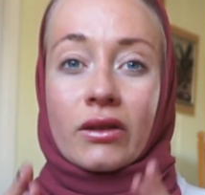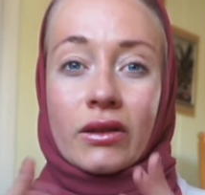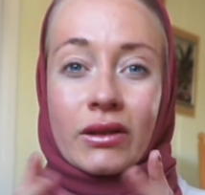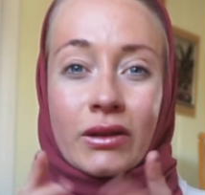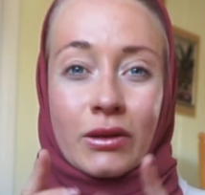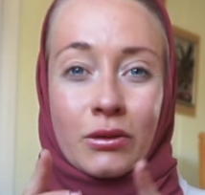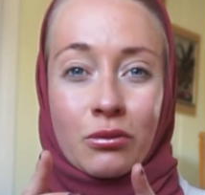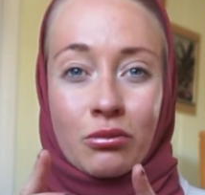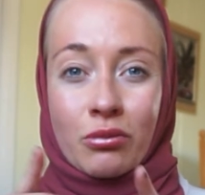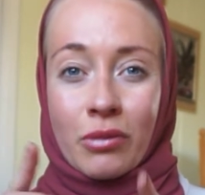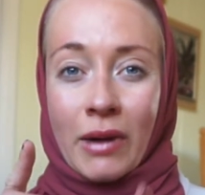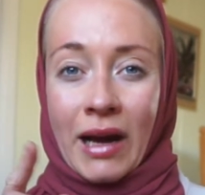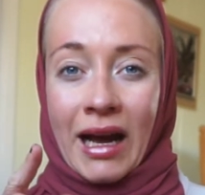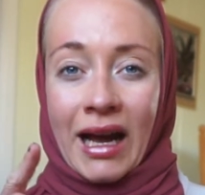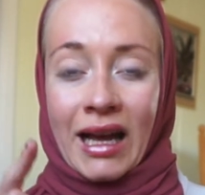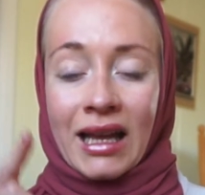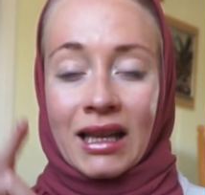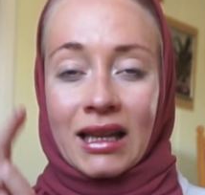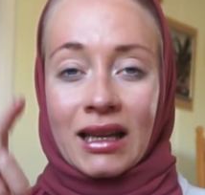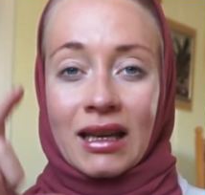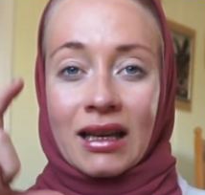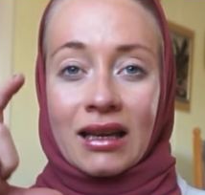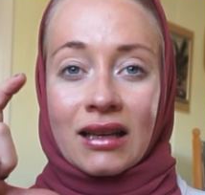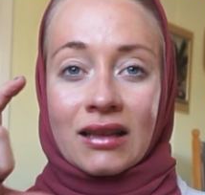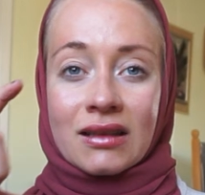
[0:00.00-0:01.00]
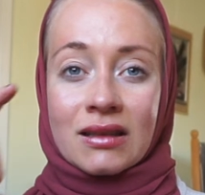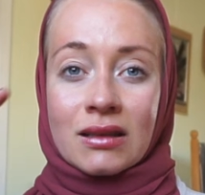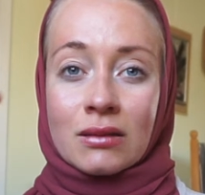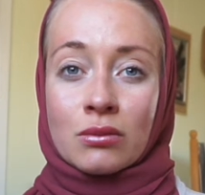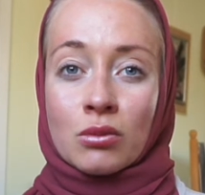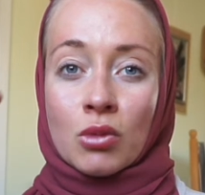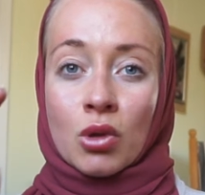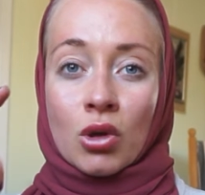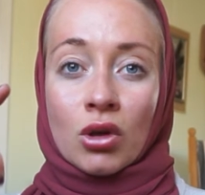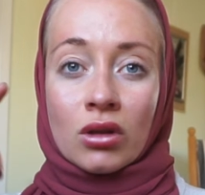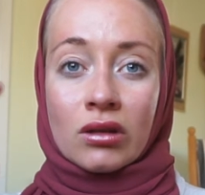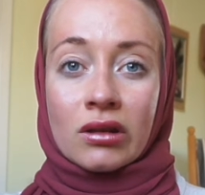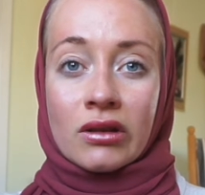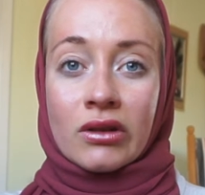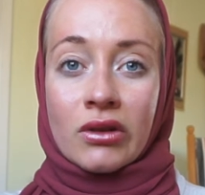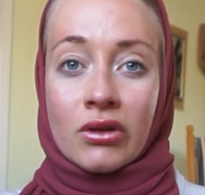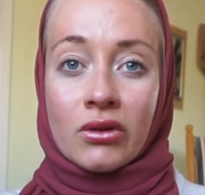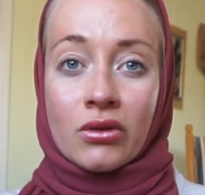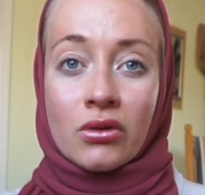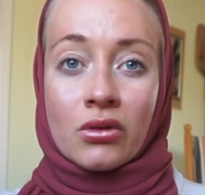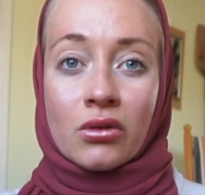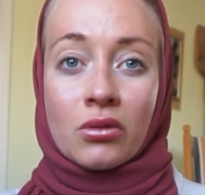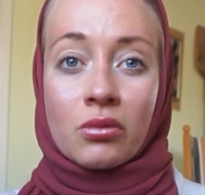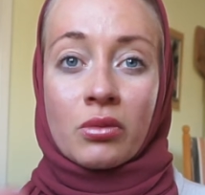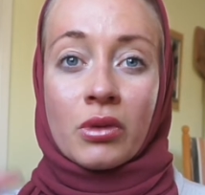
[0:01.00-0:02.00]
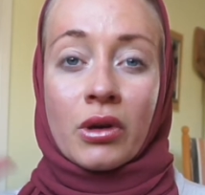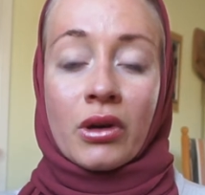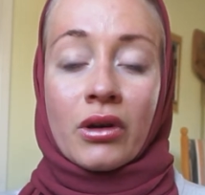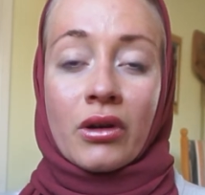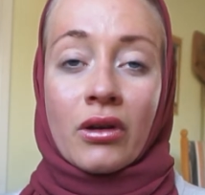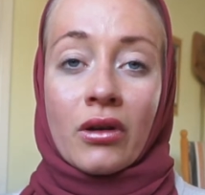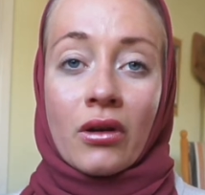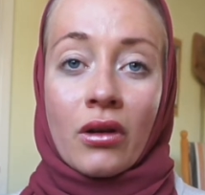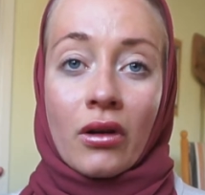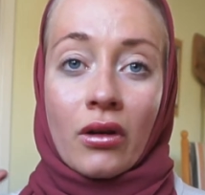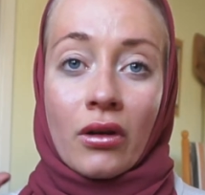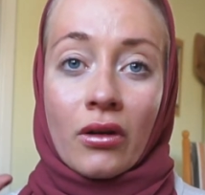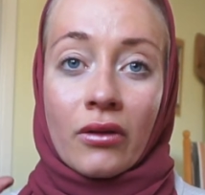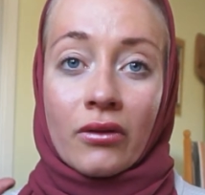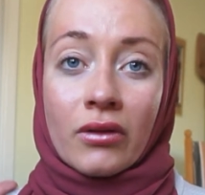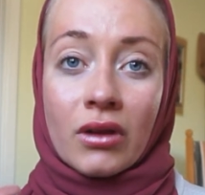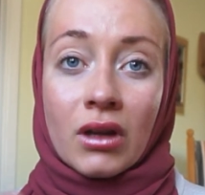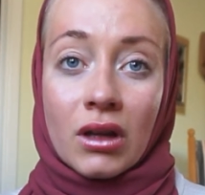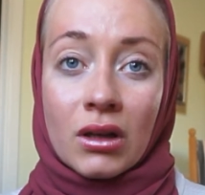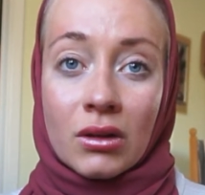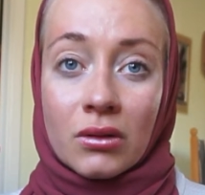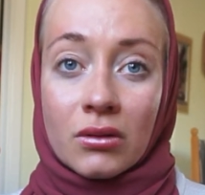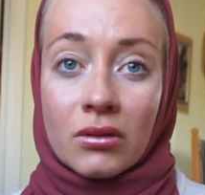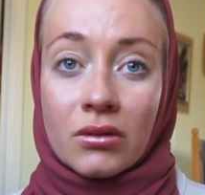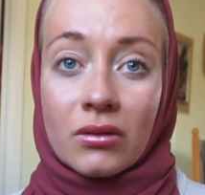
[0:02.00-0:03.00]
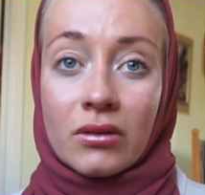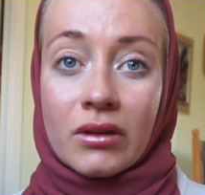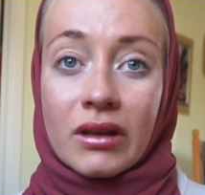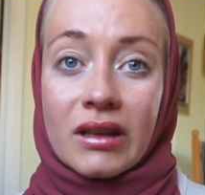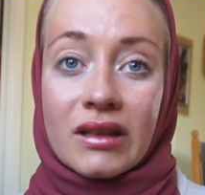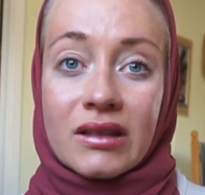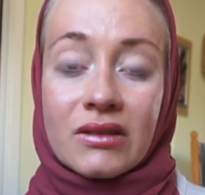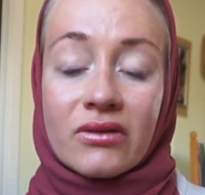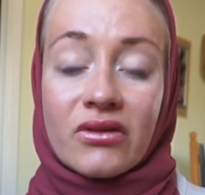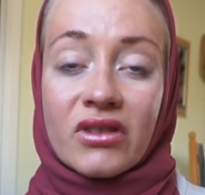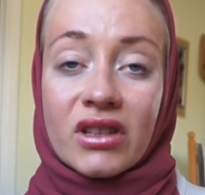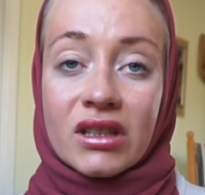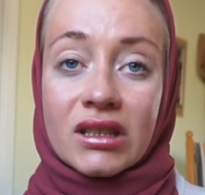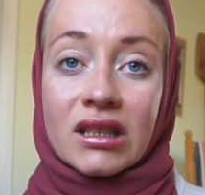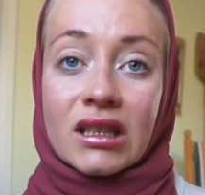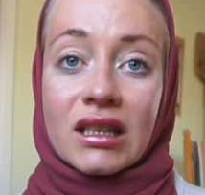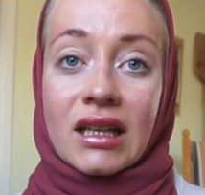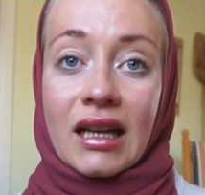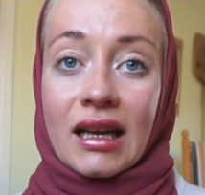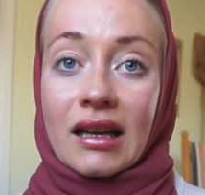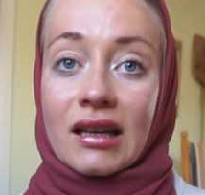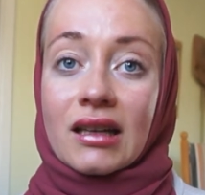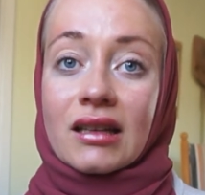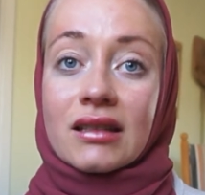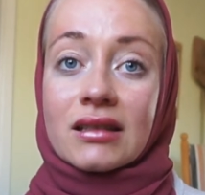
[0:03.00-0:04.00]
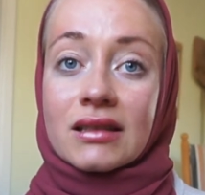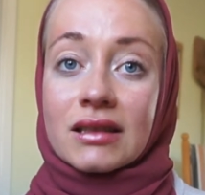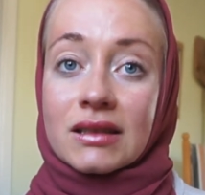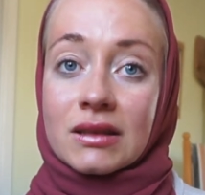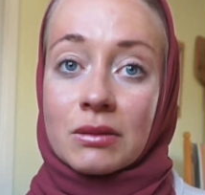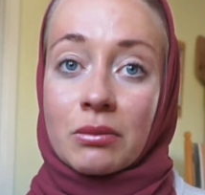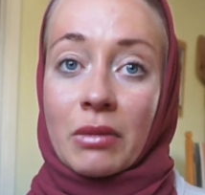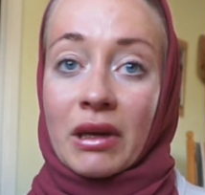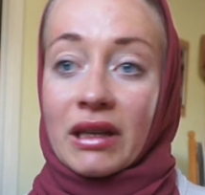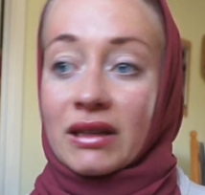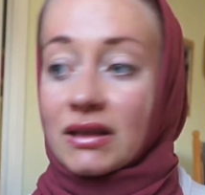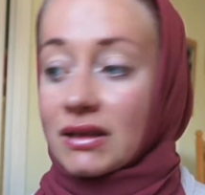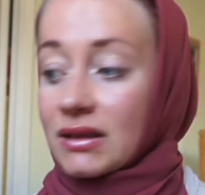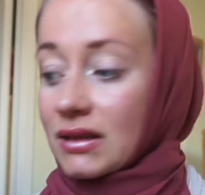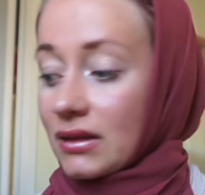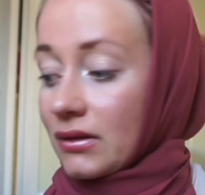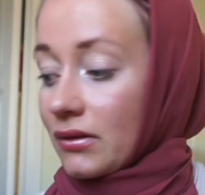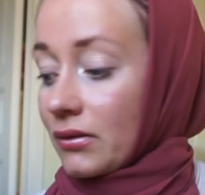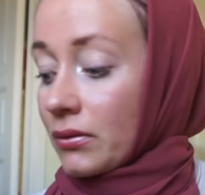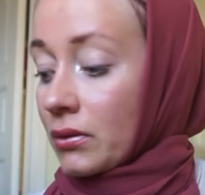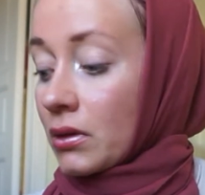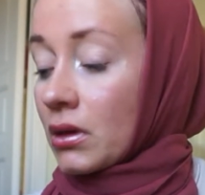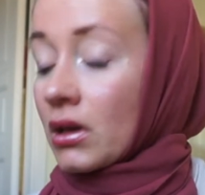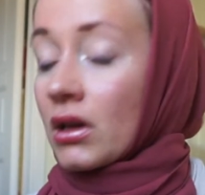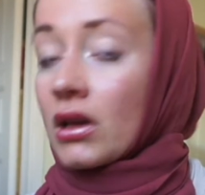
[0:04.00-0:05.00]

to buy like a small tube of glue is very like expensive,